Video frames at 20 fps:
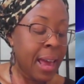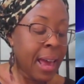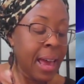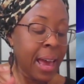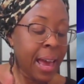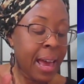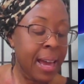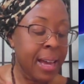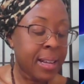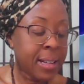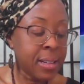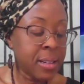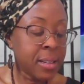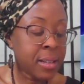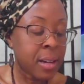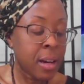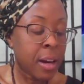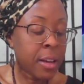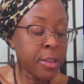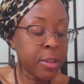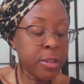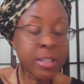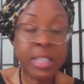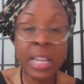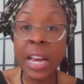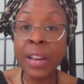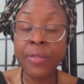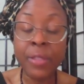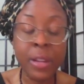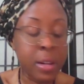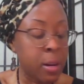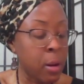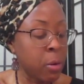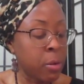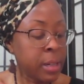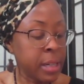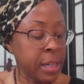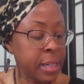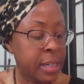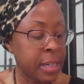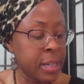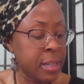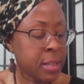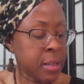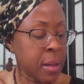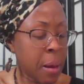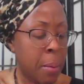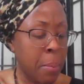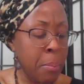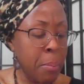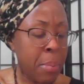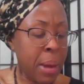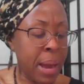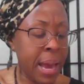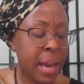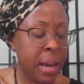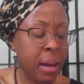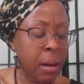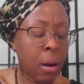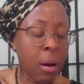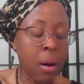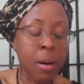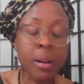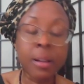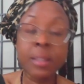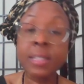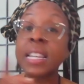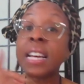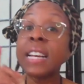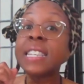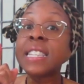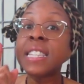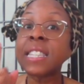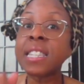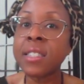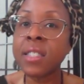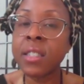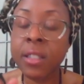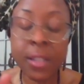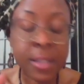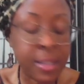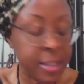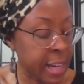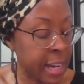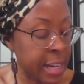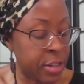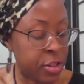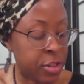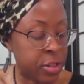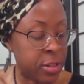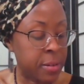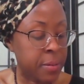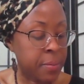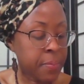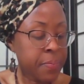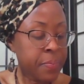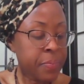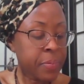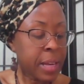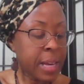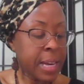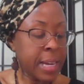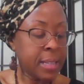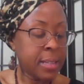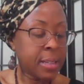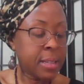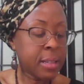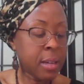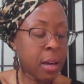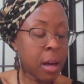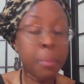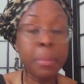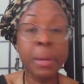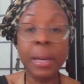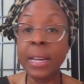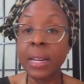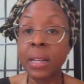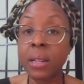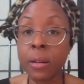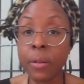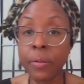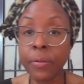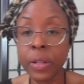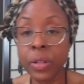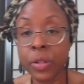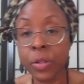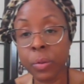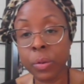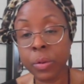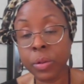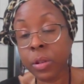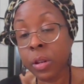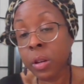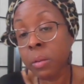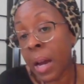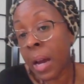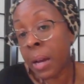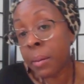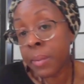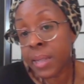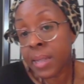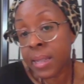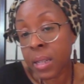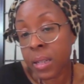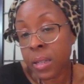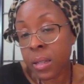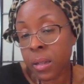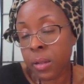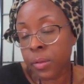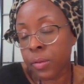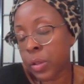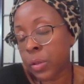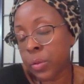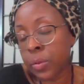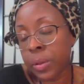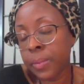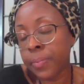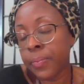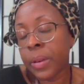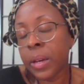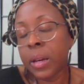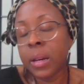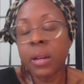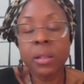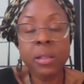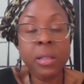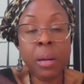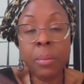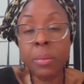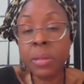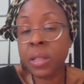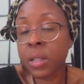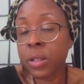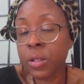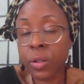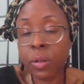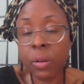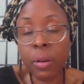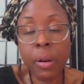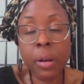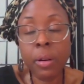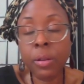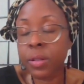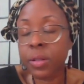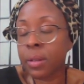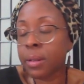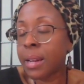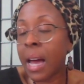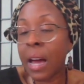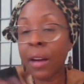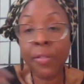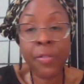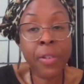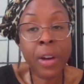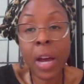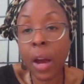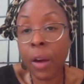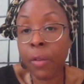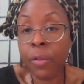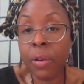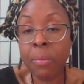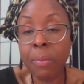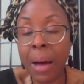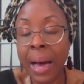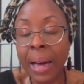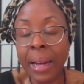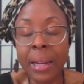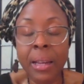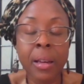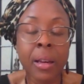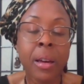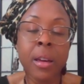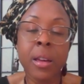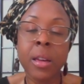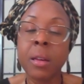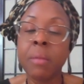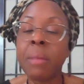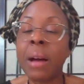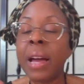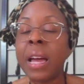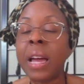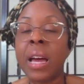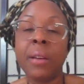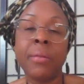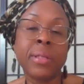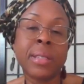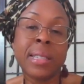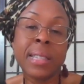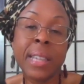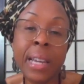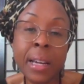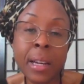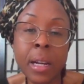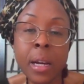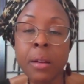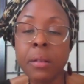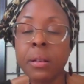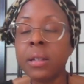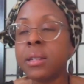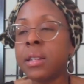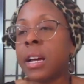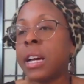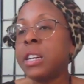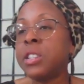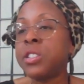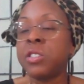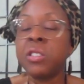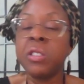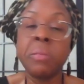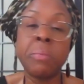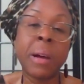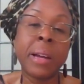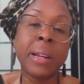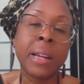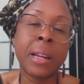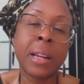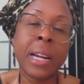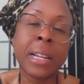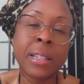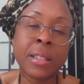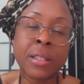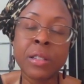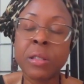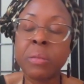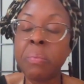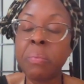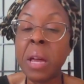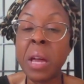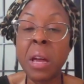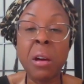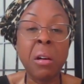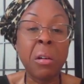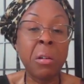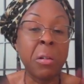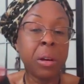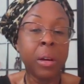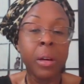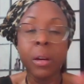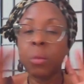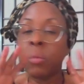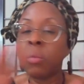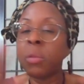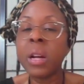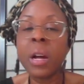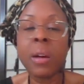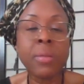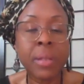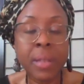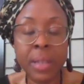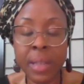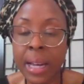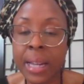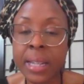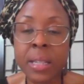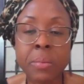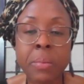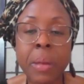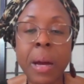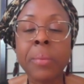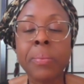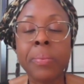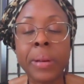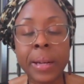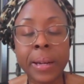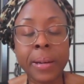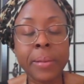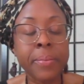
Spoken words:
And the other safety note is may cause sensitization in some individuals. So you might be sensitive to it. Some essential oils are not for everybody. You might have a skin irritation, you might not like the smell, whatever the case might be.